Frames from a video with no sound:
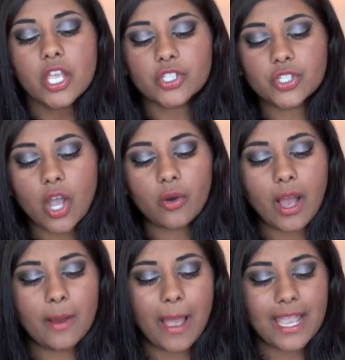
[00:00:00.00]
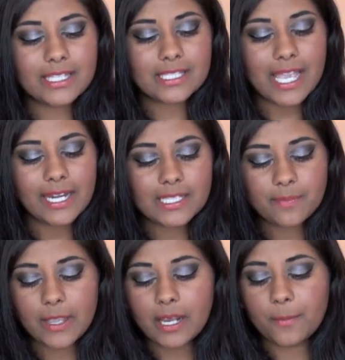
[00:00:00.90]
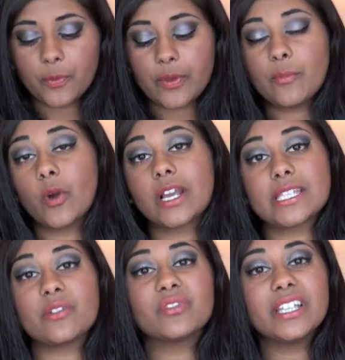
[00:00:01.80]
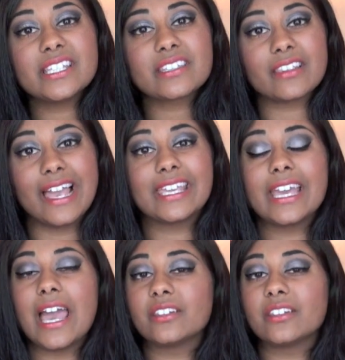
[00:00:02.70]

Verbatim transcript: So um, I decided to pick up three more because I really did like it.